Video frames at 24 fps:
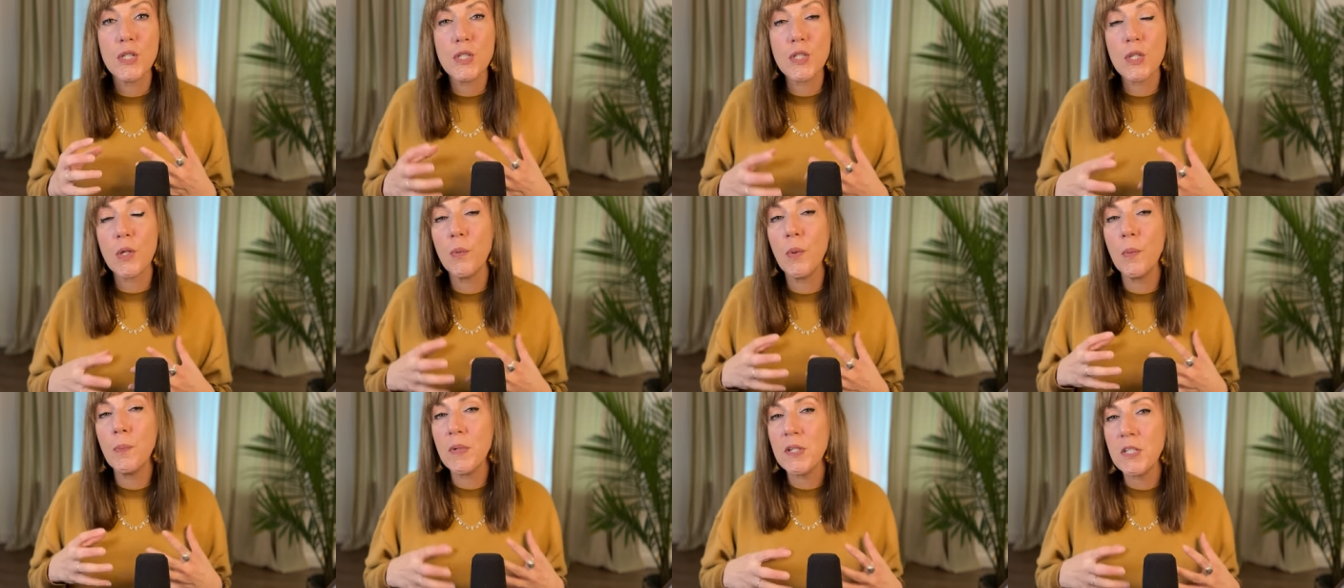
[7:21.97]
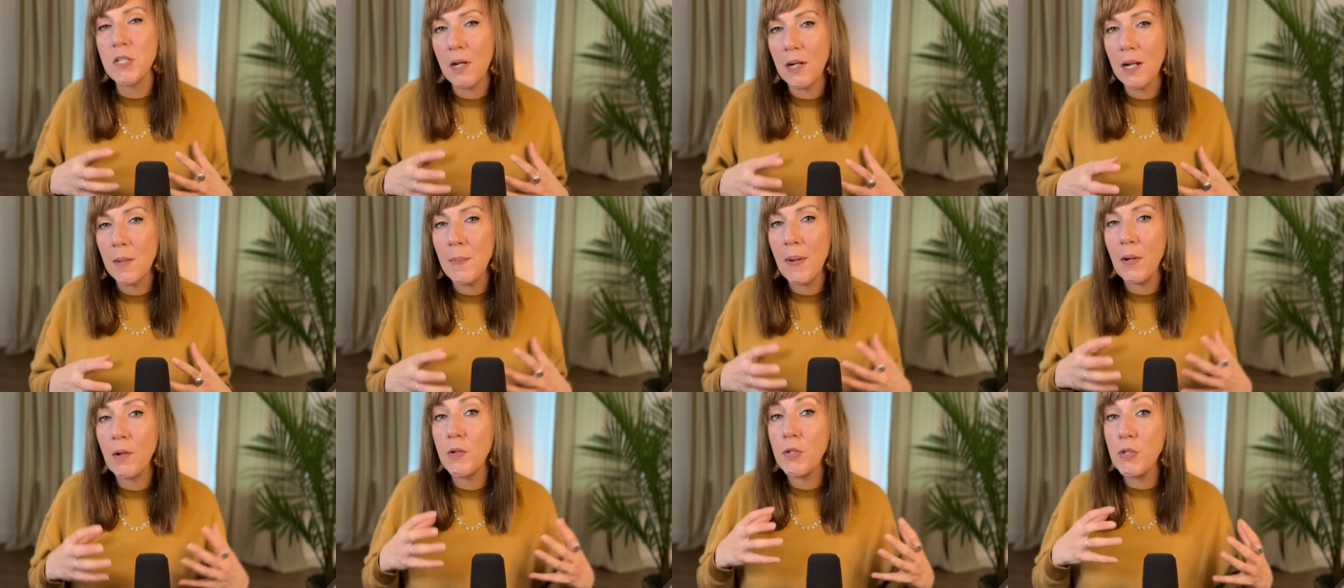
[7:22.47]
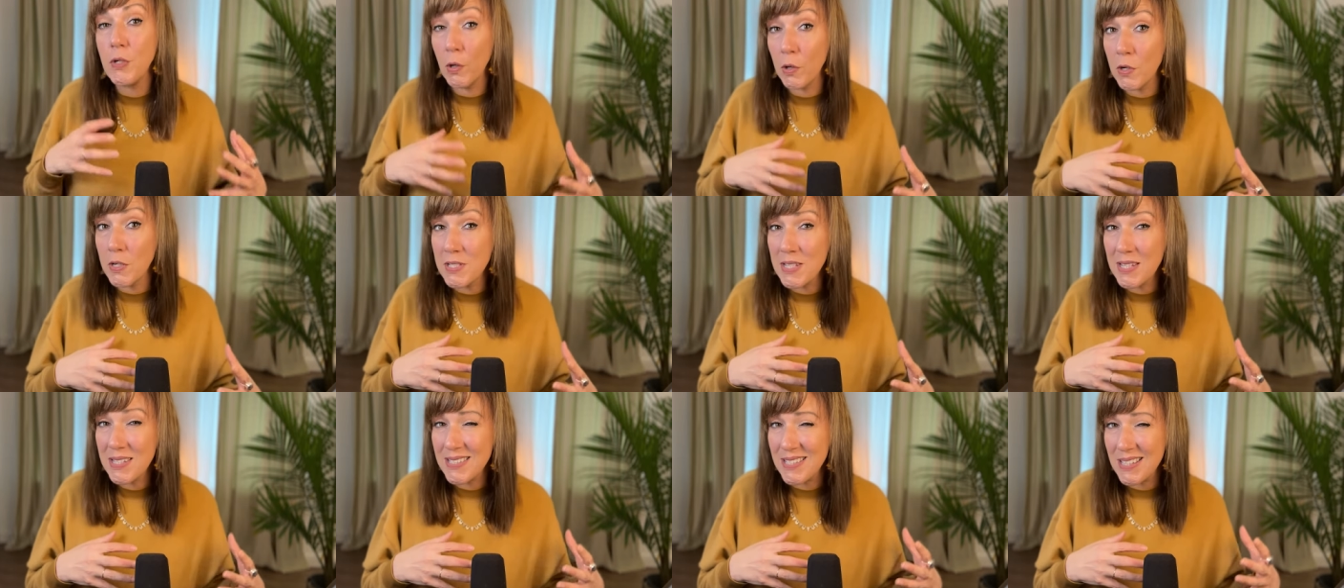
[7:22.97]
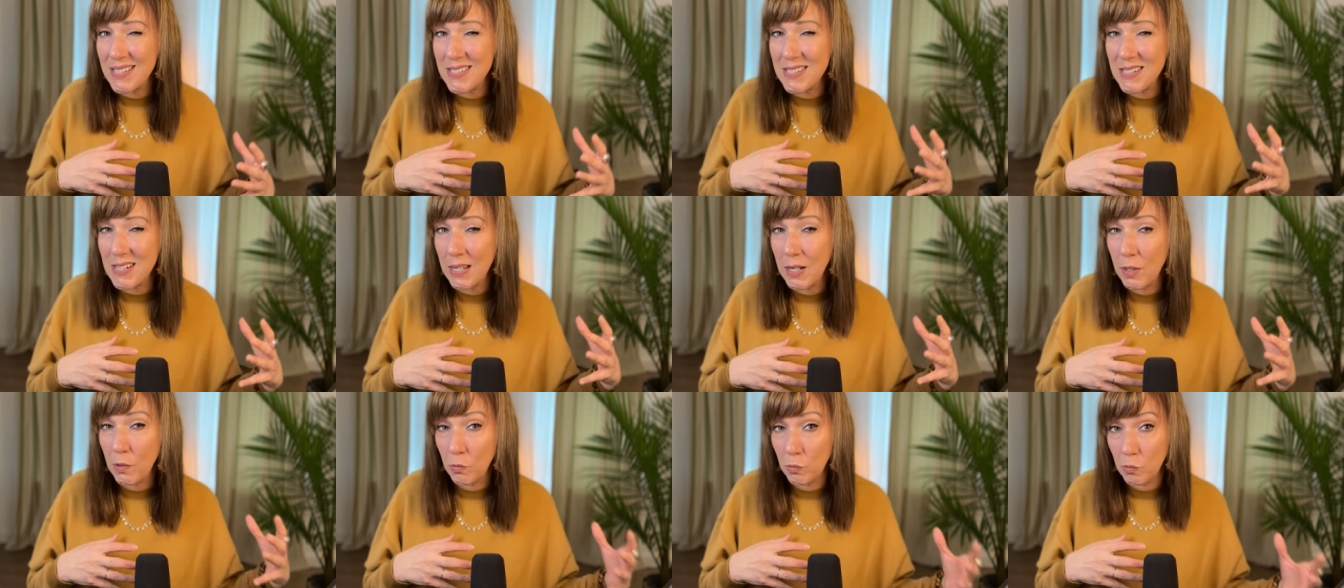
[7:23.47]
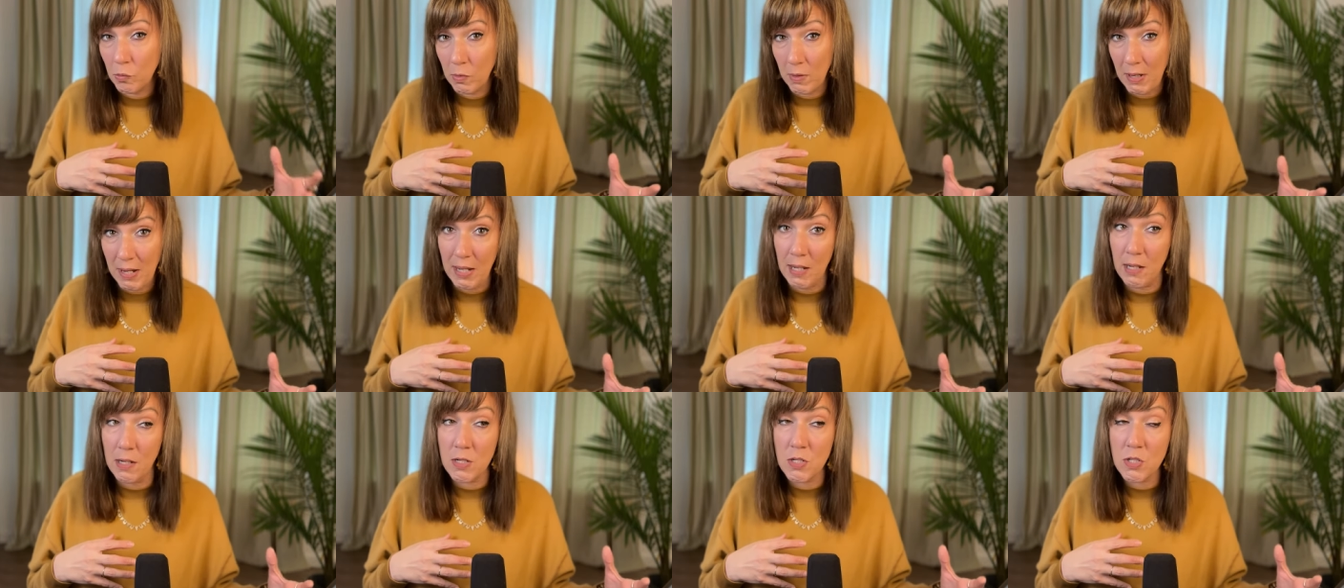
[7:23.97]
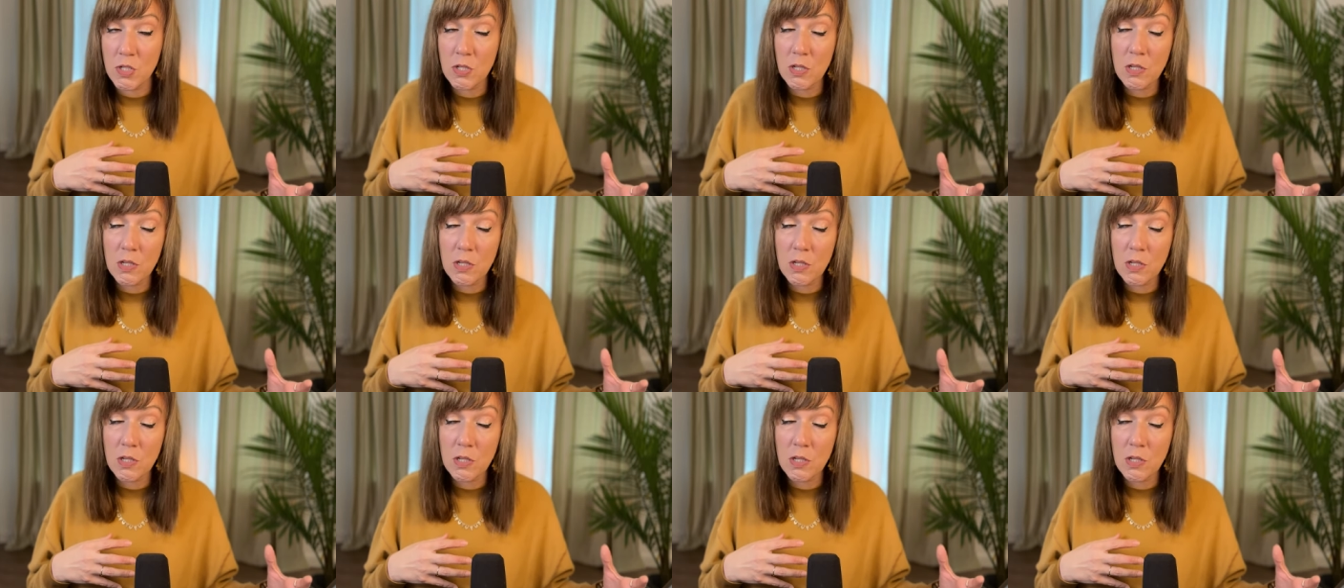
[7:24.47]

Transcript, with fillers: So when we talk about narcissistic rage,